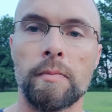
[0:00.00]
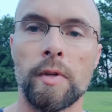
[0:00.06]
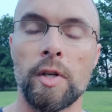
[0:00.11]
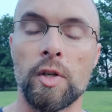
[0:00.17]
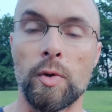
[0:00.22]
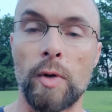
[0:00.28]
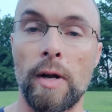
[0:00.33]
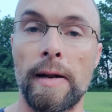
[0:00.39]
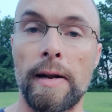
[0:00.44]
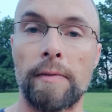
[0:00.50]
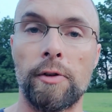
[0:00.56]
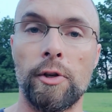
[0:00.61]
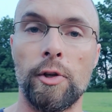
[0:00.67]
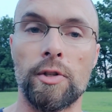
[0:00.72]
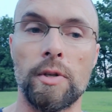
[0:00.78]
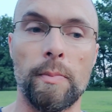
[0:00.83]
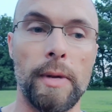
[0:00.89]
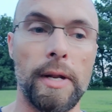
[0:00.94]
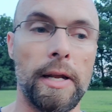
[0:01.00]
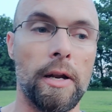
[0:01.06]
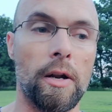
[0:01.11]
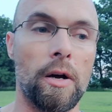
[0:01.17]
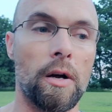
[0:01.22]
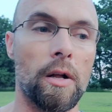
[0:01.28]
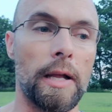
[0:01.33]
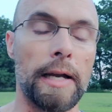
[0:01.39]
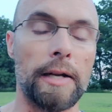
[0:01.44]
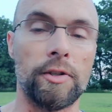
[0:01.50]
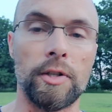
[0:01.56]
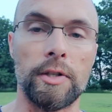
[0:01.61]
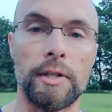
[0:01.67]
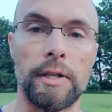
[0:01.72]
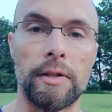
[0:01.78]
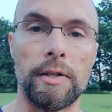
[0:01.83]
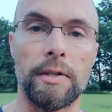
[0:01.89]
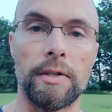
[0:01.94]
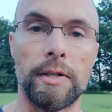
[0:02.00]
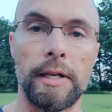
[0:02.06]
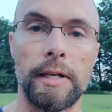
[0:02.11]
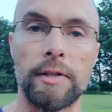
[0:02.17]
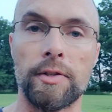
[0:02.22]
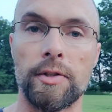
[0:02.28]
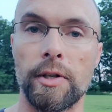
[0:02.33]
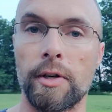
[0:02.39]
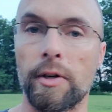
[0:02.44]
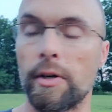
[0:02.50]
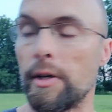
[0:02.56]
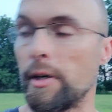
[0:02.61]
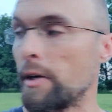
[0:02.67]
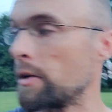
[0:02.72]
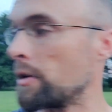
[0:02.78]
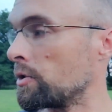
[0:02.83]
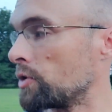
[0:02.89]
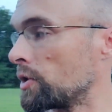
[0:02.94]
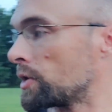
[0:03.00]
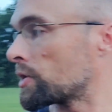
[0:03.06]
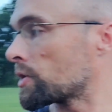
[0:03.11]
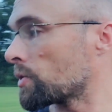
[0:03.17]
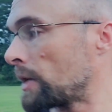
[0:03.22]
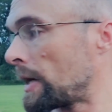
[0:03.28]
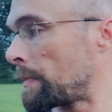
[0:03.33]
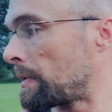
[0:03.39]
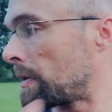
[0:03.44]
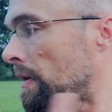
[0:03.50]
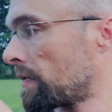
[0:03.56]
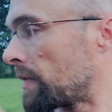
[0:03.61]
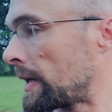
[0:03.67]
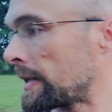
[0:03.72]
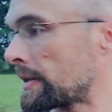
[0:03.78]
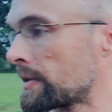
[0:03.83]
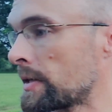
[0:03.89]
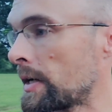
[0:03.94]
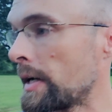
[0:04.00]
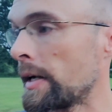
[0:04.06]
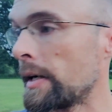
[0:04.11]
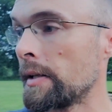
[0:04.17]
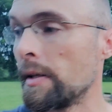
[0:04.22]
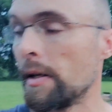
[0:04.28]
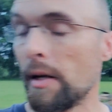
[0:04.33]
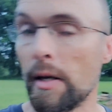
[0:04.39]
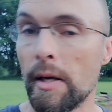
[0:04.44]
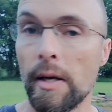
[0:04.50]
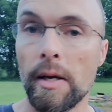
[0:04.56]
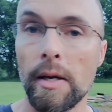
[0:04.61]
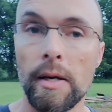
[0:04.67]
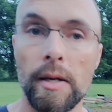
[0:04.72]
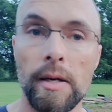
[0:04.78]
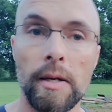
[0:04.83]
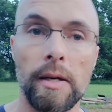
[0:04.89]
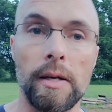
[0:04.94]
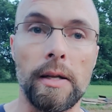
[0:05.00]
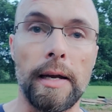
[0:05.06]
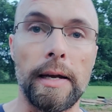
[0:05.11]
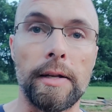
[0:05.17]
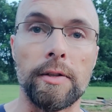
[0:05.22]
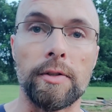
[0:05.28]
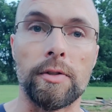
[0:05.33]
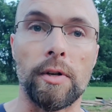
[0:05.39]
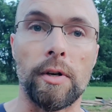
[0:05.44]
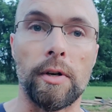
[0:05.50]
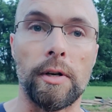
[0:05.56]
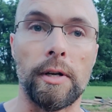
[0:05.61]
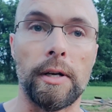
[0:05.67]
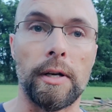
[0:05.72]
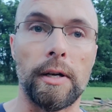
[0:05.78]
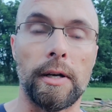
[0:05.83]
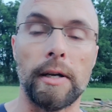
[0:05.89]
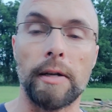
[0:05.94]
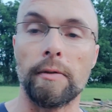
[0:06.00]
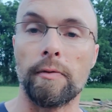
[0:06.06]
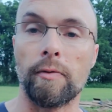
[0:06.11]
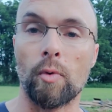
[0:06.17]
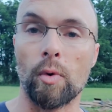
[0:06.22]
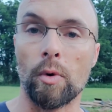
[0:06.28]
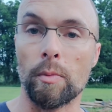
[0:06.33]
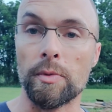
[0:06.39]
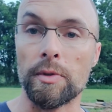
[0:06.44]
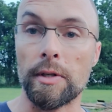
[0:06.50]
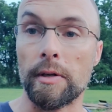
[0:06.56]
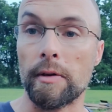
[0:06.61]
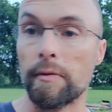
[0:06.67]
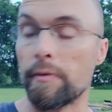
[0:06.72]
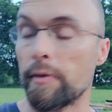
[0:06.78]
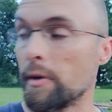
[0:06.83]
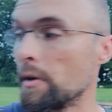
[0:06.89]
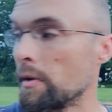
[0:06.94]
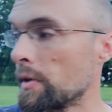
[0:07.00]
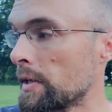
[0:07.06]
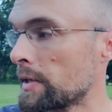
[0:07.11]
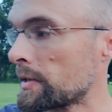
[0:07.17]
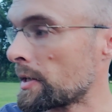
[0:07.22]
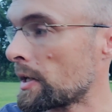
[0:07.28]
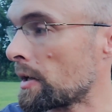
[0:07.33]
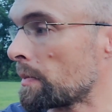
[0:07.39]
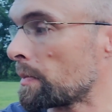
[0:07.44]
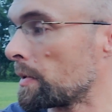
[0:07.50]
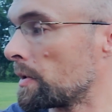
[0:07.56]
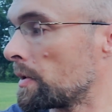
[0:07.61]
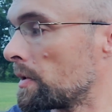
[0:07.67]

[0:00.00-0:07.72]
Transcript: So I don't have to use the Mini at all. I can just get the skid steer in here and just scrape off that side, and I can start getting forms in and filling this up.